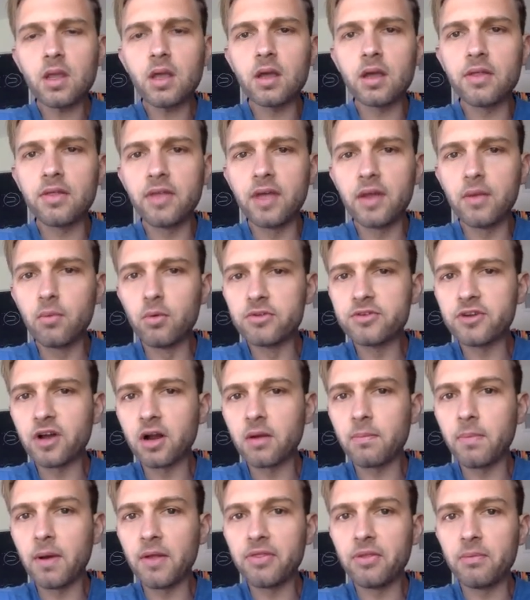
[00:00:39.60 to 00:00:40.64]
Then we'll talk
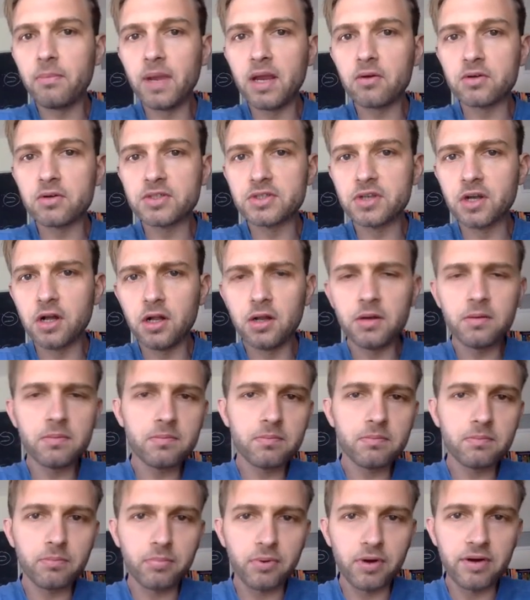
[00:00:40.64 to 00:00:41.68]
about the main result,
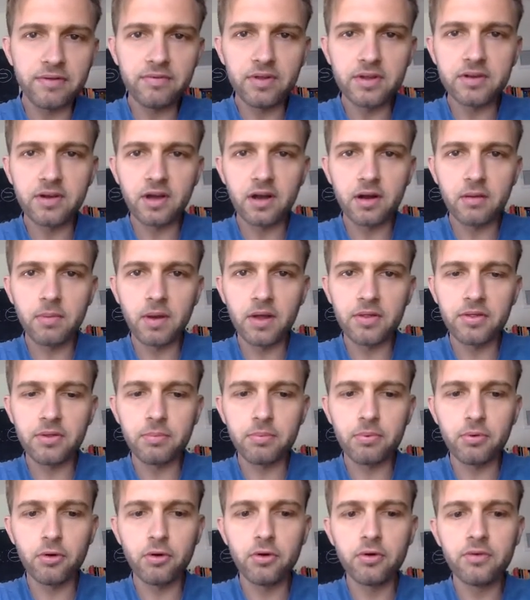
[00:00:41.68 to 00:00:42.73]
briefly talk about the
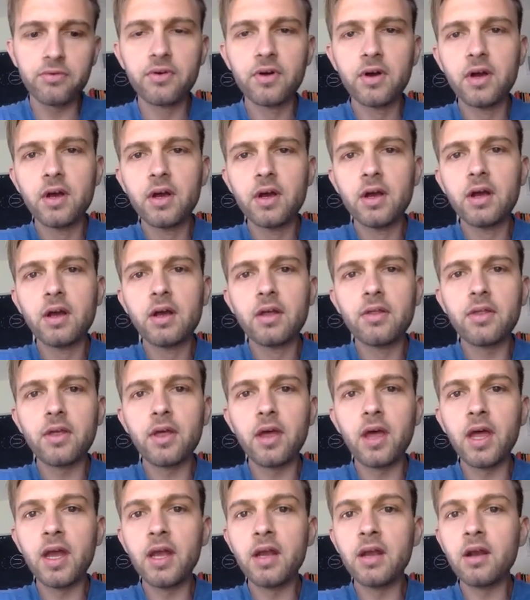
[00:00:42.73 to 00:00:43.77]
proof.
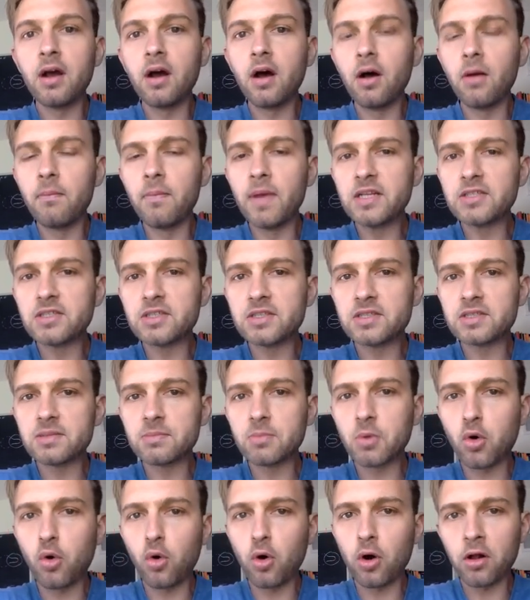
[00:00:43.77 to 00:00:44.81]
Then I'll mention some
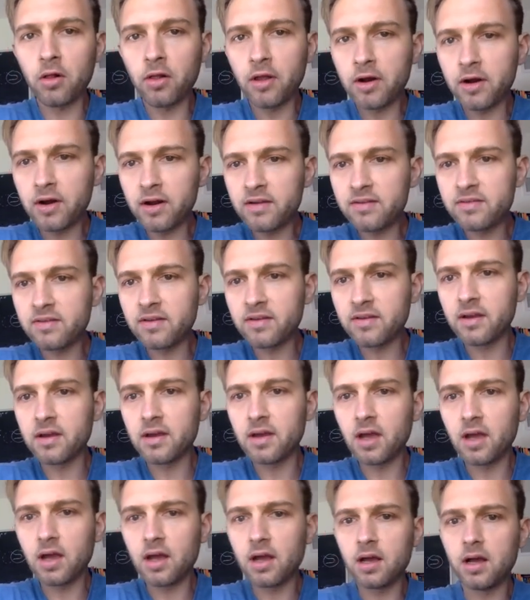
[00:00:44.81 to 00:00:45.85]
corollaries,
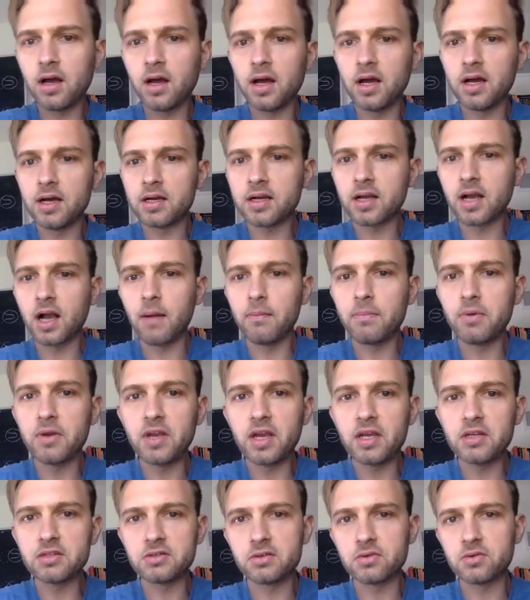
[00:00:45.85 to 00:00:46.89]

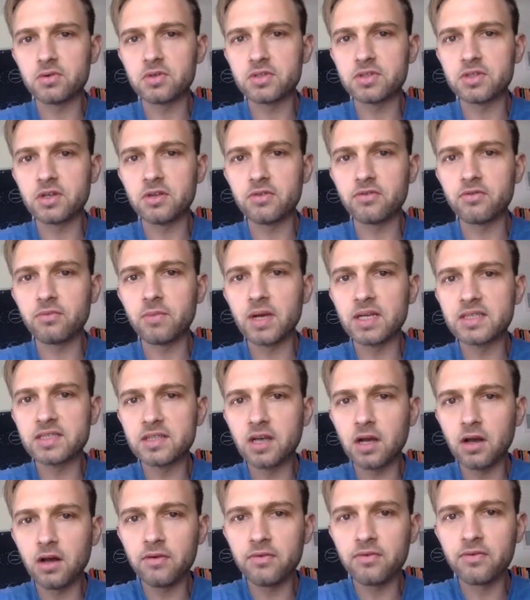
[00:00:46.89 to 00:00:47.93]
computational results for
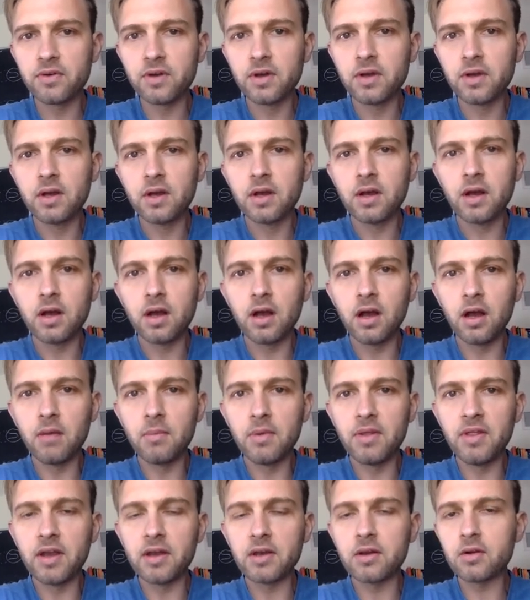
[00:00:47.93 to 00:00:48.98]
myself,
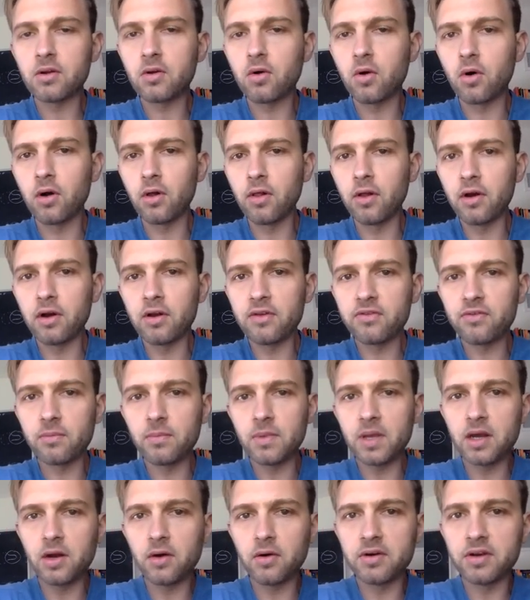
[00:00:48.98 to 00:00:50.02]
and then corollaries from
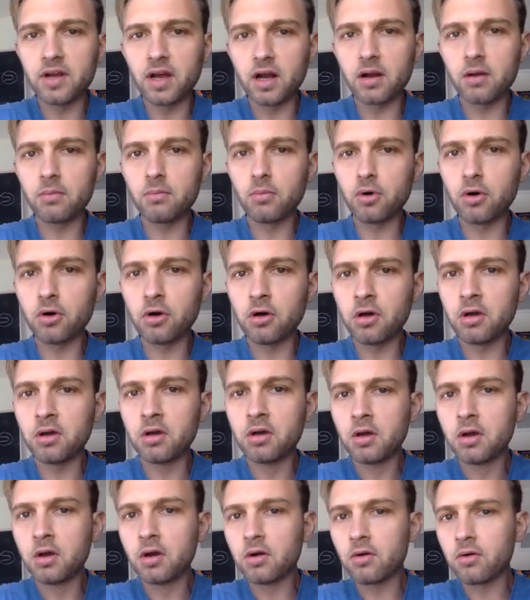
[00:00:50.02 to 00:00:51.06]
Ito and Takimura
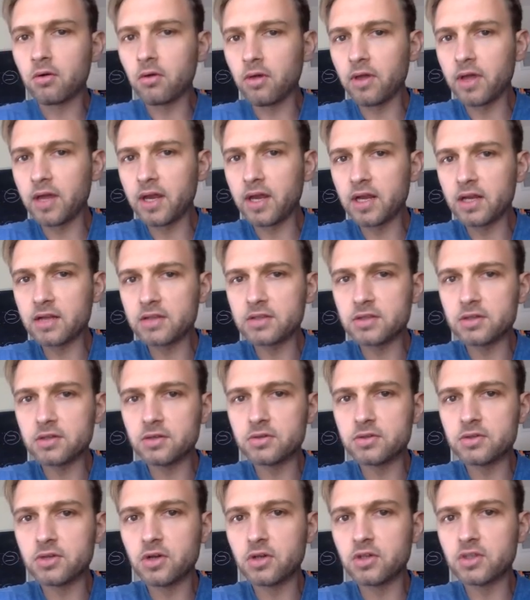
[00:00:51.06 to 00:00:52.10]
relating to
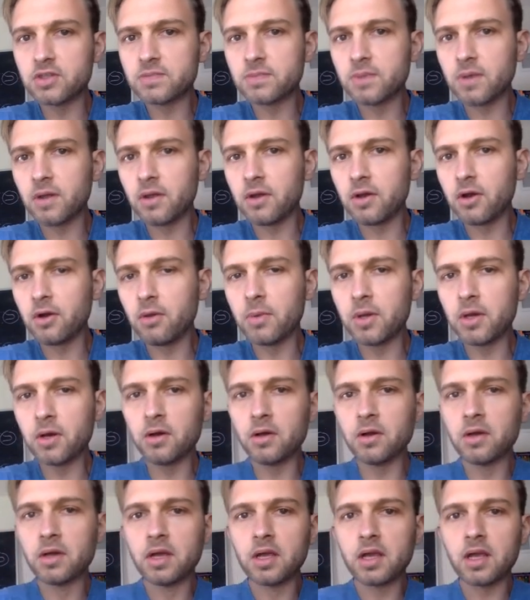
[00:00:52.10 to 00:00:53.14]
Jones
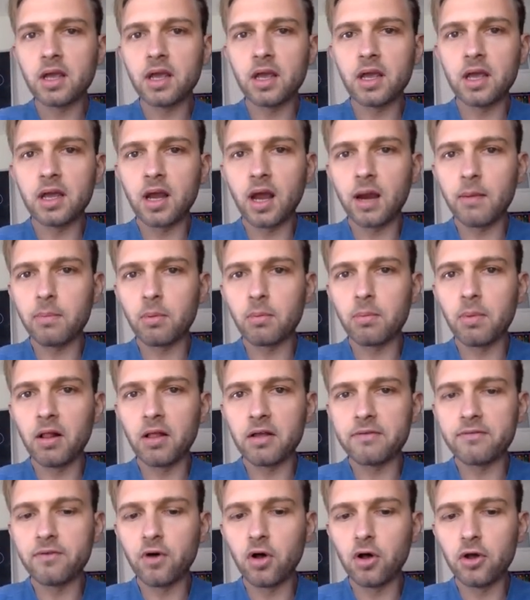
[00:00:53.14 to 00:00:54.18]
polynomial and
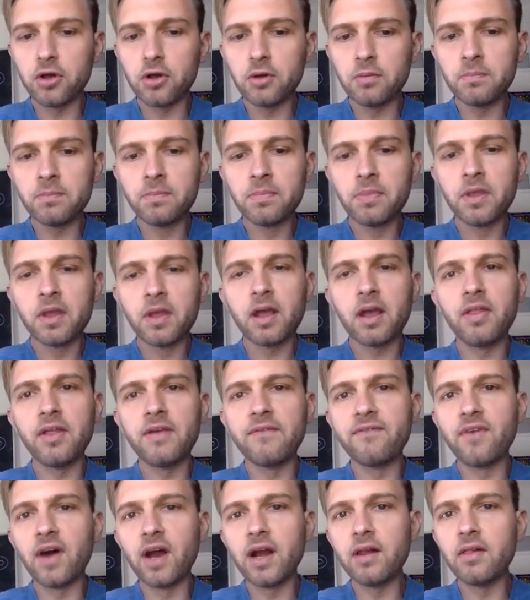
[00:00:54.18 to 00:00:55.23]
hyperbolic volume. And then
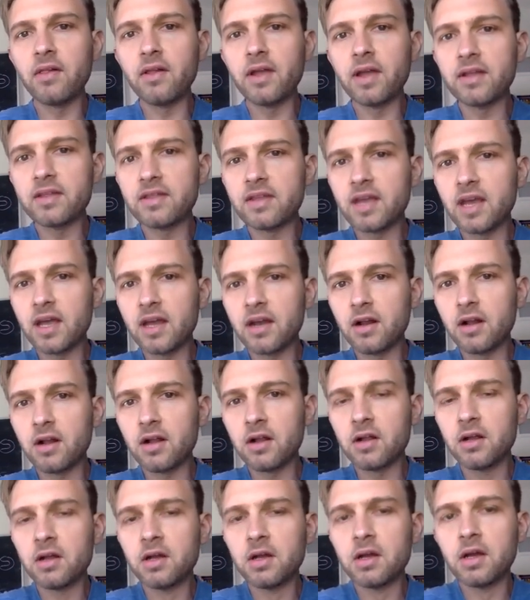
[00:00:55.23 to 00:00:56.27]
finally, at the end,
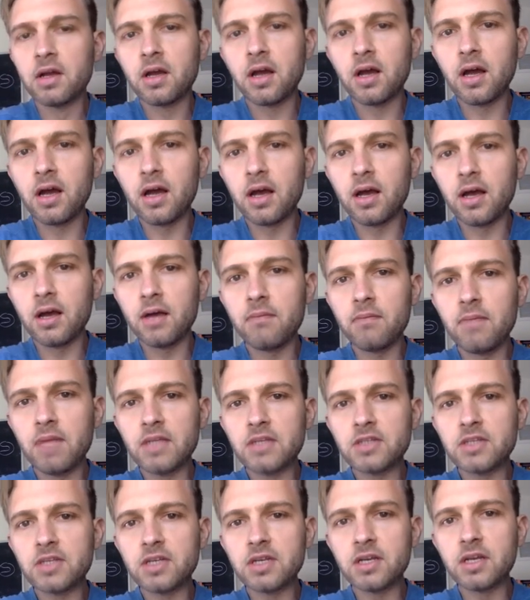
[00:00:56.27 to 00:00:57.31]
I'll
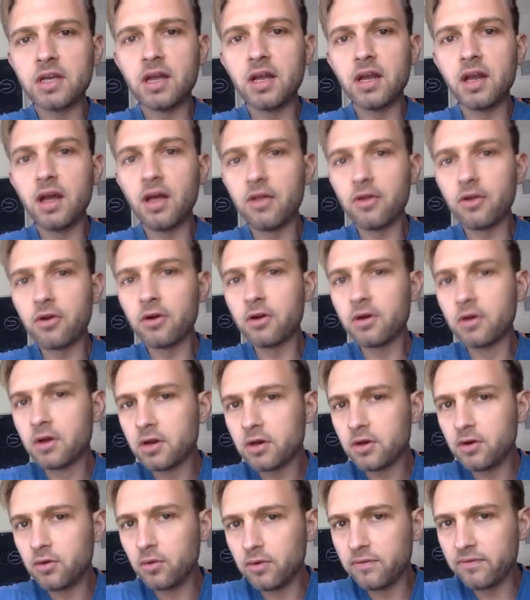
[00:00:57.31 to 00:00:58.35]
mention another
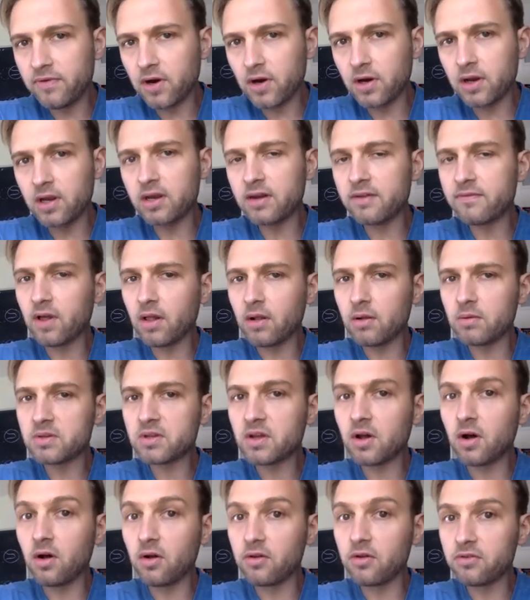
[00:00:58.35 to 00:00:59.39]
new invariant developed
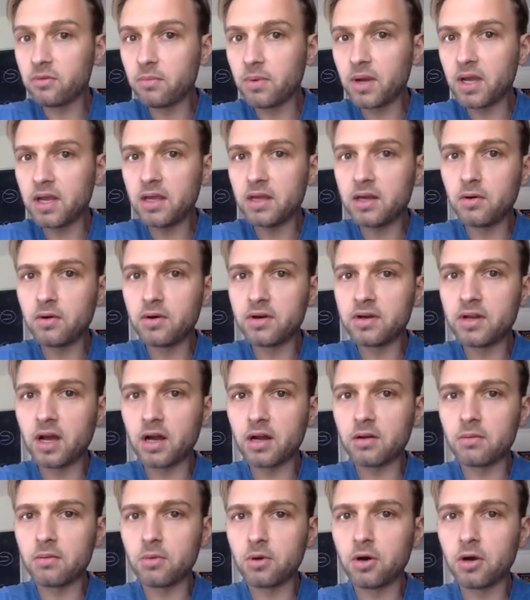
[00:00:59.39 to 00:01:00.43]
also by Ito and
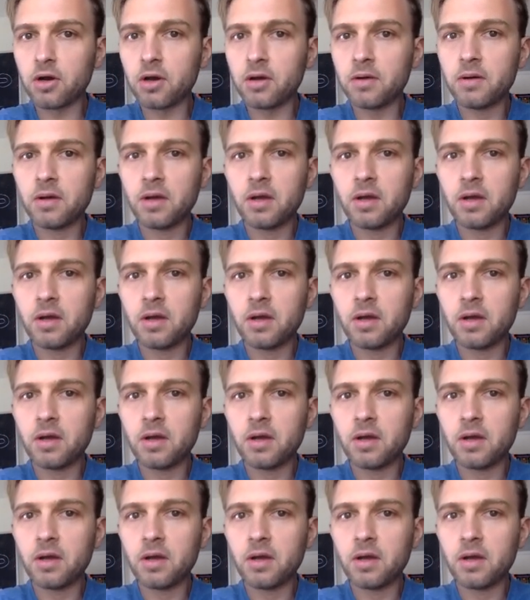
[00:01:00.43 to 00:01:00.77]
Takimura